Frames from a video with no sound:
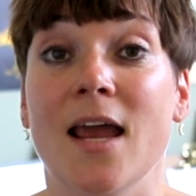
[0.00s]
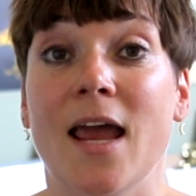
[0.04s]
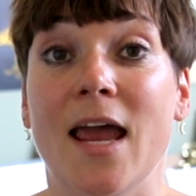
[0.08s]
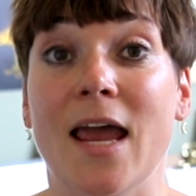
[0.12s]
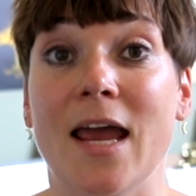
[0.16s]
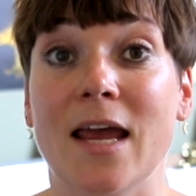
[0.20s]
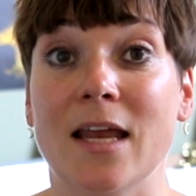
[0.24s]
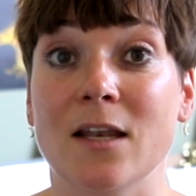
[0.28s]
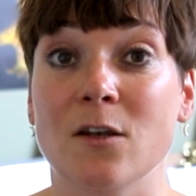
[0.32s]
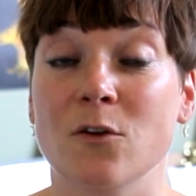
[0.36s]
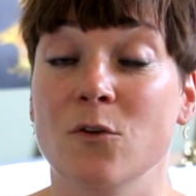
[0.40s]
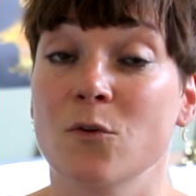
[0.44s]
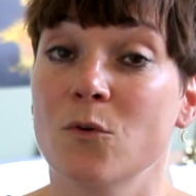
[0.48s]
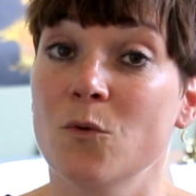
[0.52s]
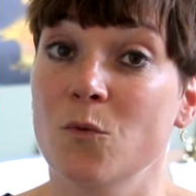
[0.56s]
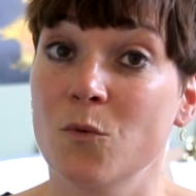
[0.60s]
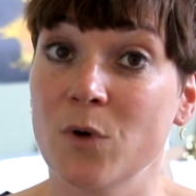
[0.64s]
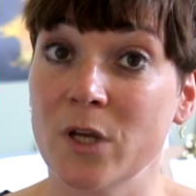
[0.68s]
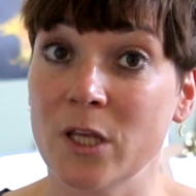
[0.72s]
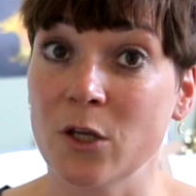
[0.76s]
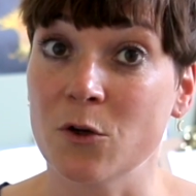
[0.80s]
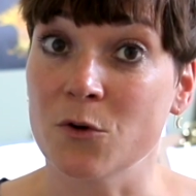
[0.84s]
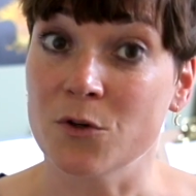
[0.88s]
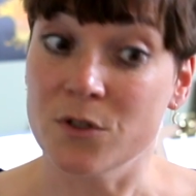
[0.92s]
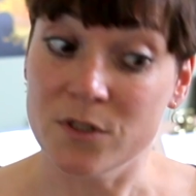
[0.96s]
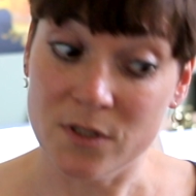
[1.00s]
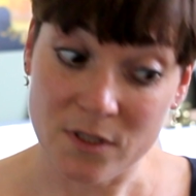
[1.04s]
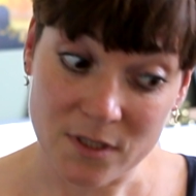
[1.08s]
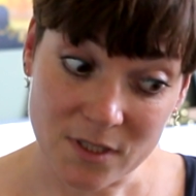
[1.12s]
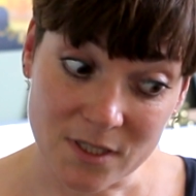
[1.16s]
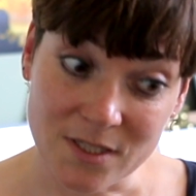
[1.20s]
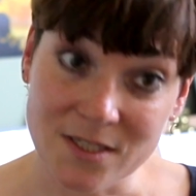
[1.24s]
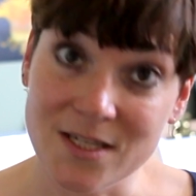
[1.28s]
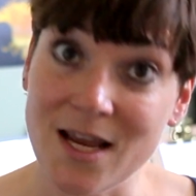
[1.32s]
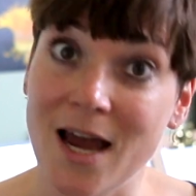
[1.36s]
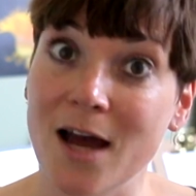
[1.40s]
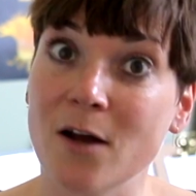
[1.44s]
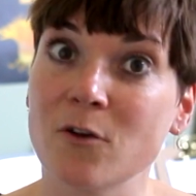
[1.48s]
And when you're
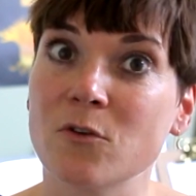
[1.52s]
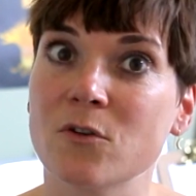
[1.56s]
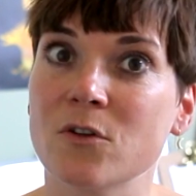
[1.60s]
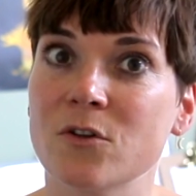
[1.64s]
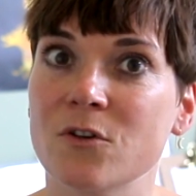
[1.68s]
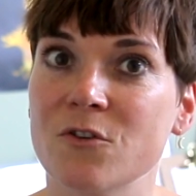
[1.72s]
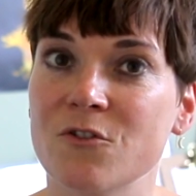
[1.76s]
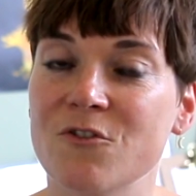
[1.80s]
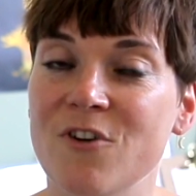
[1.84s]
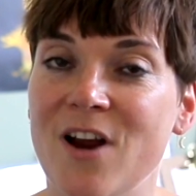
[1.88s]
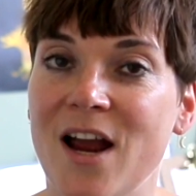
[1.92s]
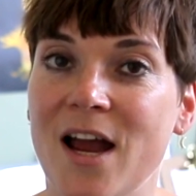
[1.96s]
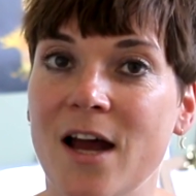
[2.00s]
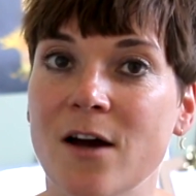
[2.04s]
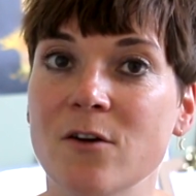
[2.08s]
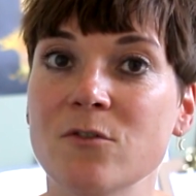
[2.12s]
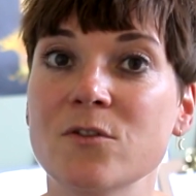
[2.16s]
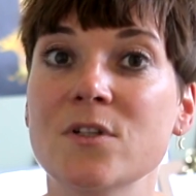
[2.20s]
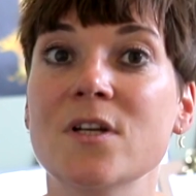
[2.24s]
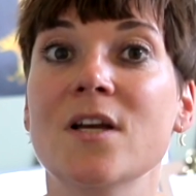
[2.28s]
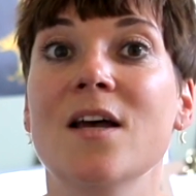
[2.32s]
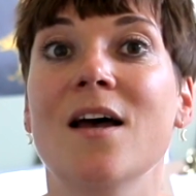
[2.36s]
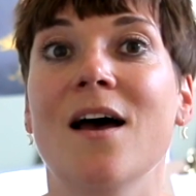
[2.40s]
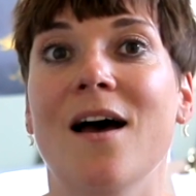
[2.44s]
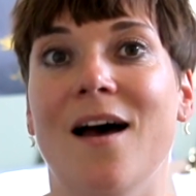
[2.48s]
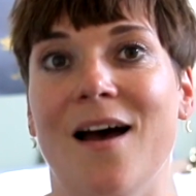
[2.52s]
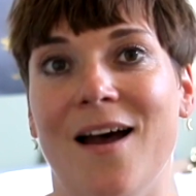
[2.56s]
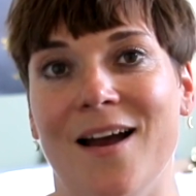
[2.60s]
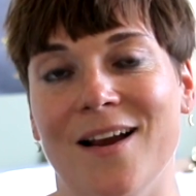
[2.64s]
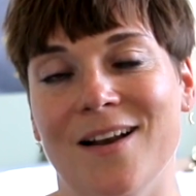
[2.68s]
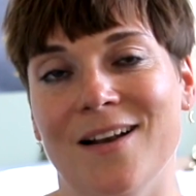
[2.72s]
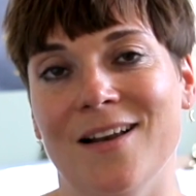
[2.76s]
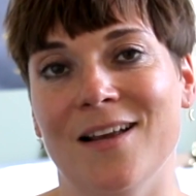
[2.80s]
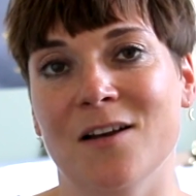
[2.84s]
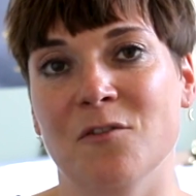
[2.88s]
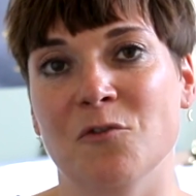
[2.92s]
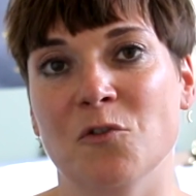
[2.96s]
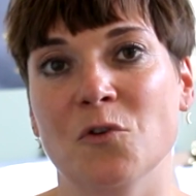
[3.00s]
sitting down on the ground, eye
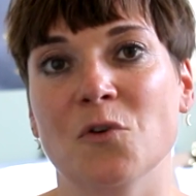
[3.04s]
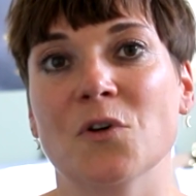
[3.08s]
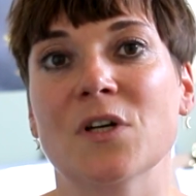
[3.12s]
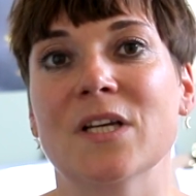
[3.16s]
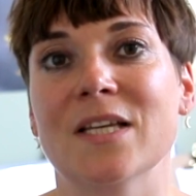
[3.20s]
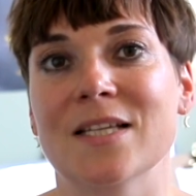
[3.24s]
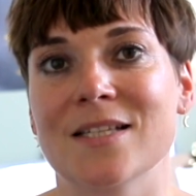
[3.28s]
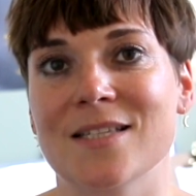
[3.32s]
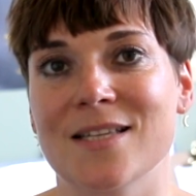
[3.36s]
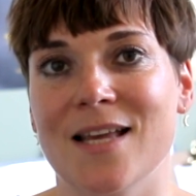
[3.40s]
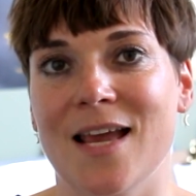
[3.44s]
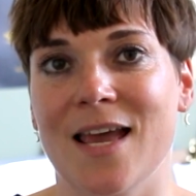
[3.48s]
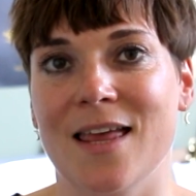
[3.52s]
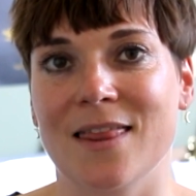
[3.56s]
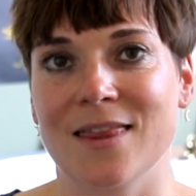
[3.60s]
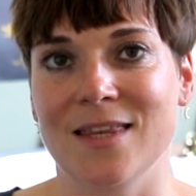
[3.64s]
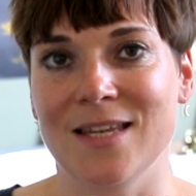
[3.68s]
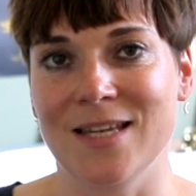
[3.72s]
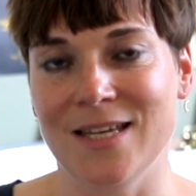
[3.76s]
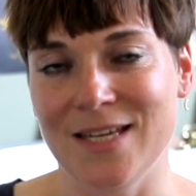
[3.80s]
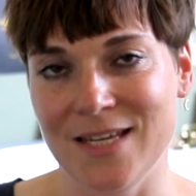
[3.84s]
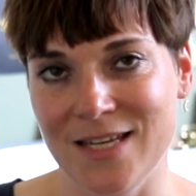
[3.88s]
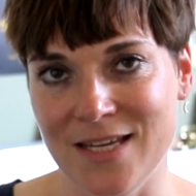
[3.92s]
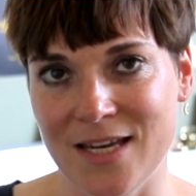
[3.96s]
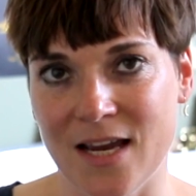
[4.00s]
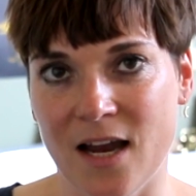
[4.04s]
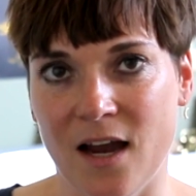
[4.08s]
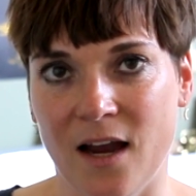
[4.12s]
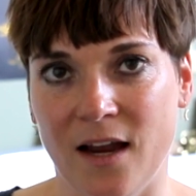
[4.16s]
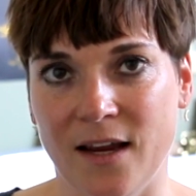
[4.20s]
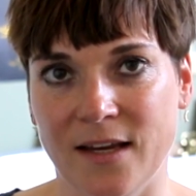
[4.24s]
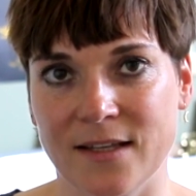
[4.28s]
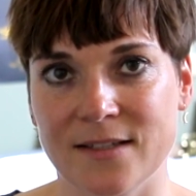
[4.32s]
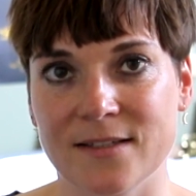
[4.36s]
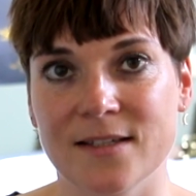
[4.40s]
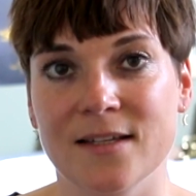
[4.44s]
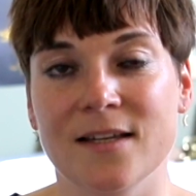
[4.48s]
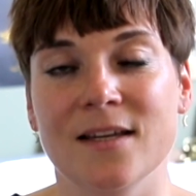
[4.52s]
level is at knee
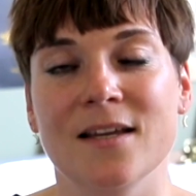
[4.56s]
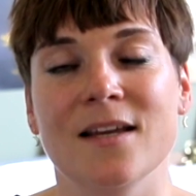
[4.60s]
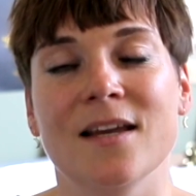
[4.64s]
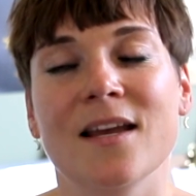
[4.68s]
height.